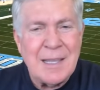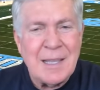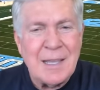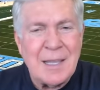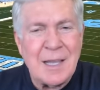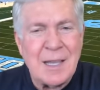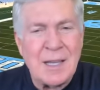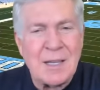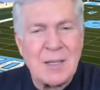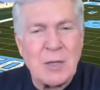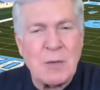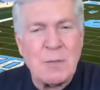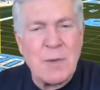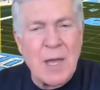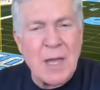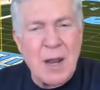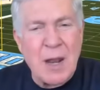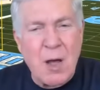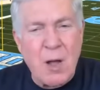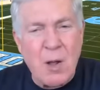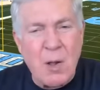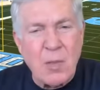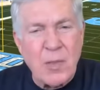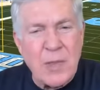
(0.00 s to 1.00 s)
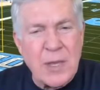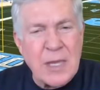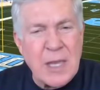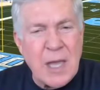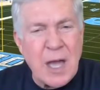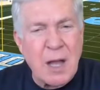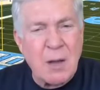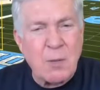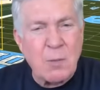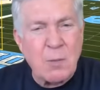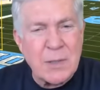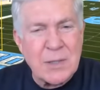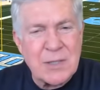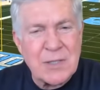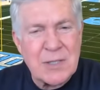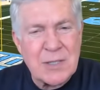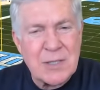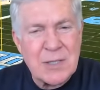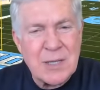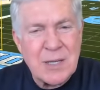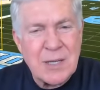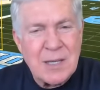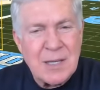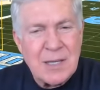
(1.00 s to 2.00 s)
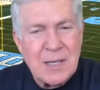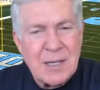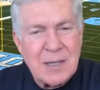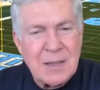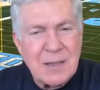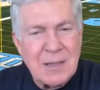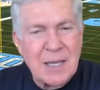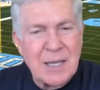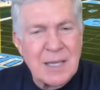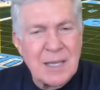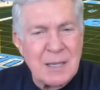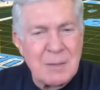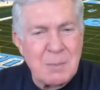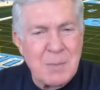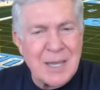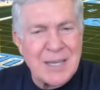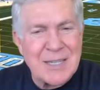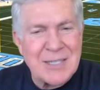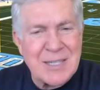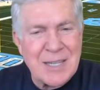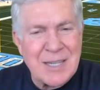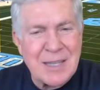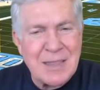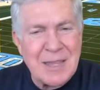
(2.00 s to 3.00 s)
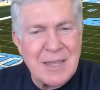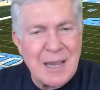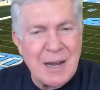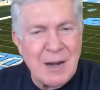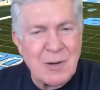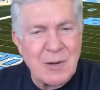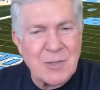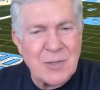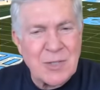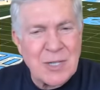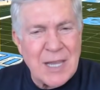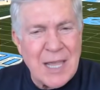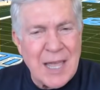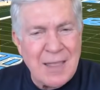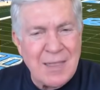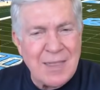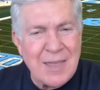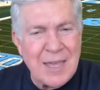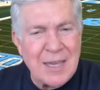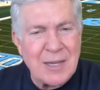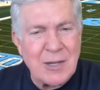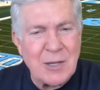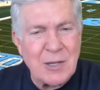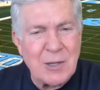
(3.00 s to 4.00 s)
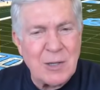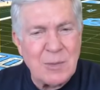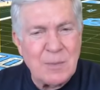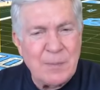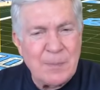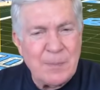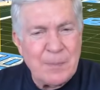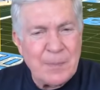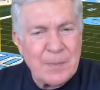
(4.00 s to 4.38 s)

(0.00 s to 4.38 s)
Uh, you've got all the young ones that can mix in there and see how they do.